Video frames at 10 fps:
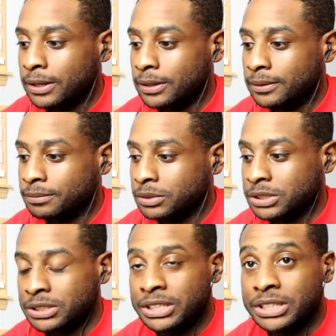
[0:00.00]
Um,
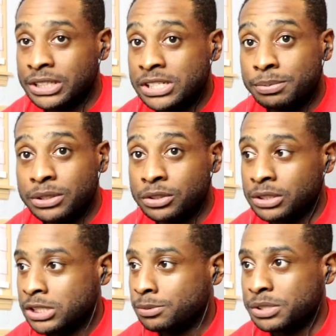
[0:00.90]
cause again, he's
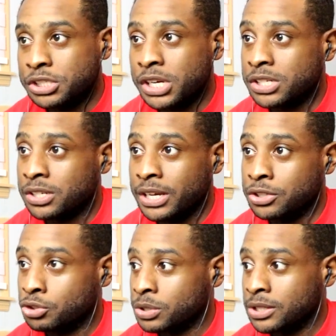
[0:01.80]
been he's been chasing
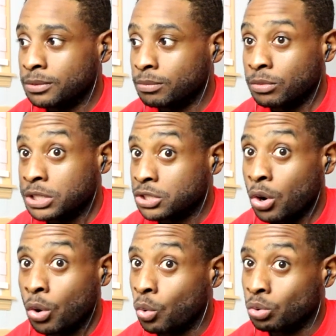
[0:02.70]
that dream his
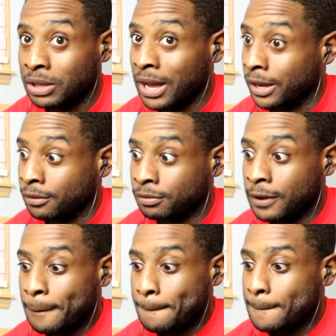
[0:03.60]
whole life,
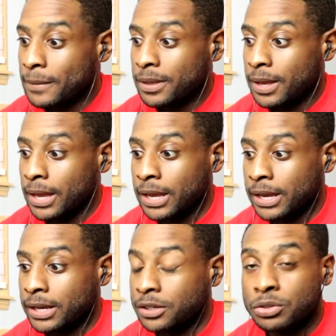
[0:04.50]

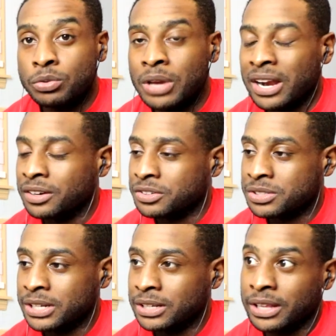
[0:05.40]
and you gotta
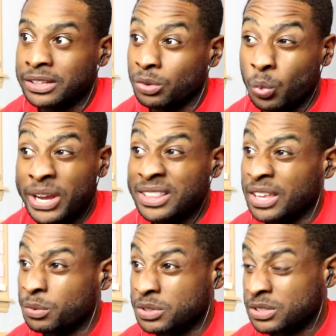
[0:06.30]
understand like the
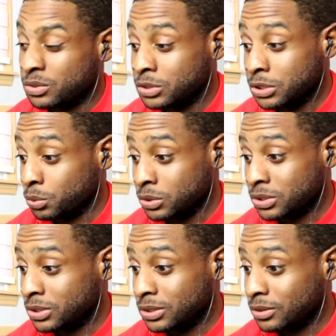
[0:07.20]
weight that was that
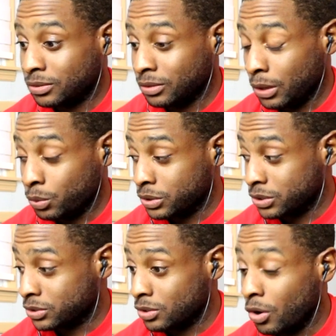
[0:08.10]
was that
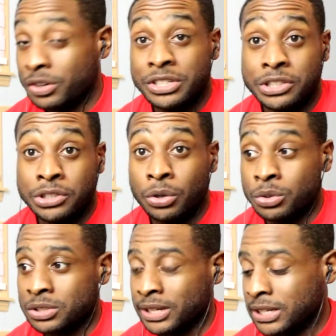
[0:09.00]
was on his
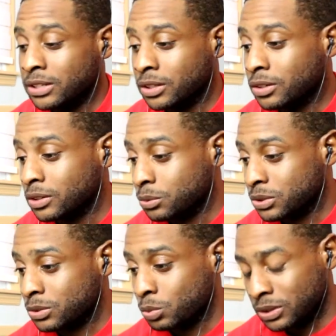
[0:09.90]
shoulders. Like he literally
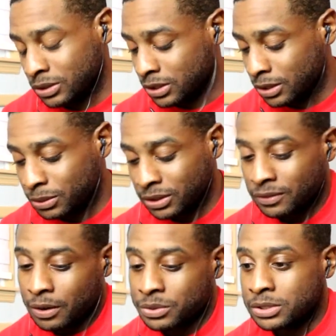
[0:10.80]
was when him and
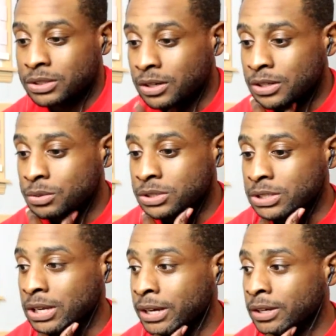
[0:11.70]
Levi were sitting there, he was
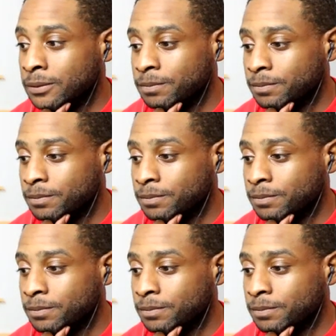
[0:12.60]
just like.